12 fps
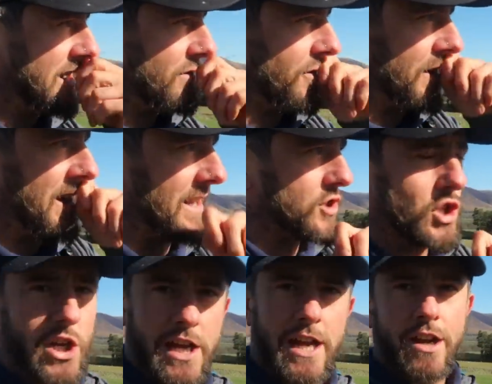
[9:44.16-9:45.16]
and everything, that's
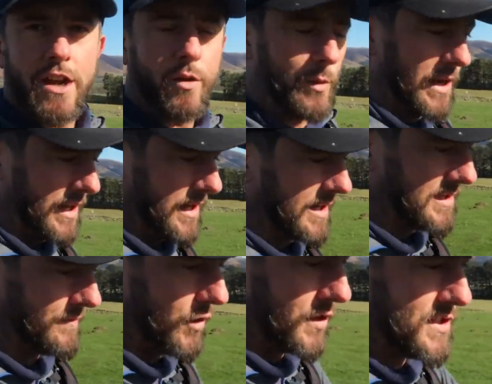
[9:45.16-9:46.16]
cheating in a way, isn't it?
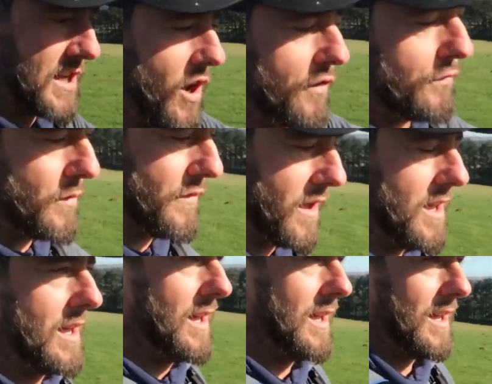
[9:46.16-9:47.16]
Because I've not set off with it.
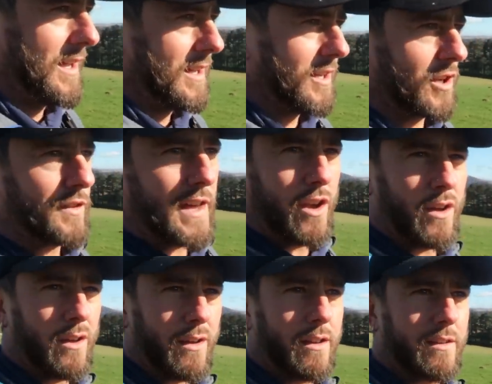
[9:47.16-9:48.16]
You know, then
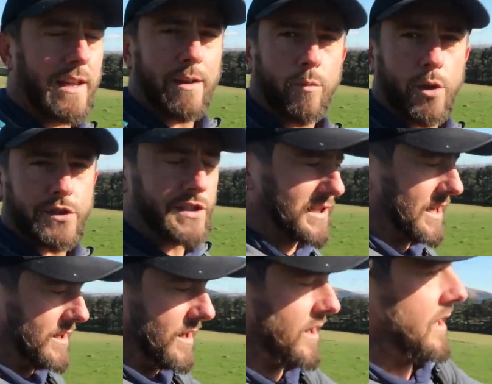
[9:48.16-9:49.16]
what's to say that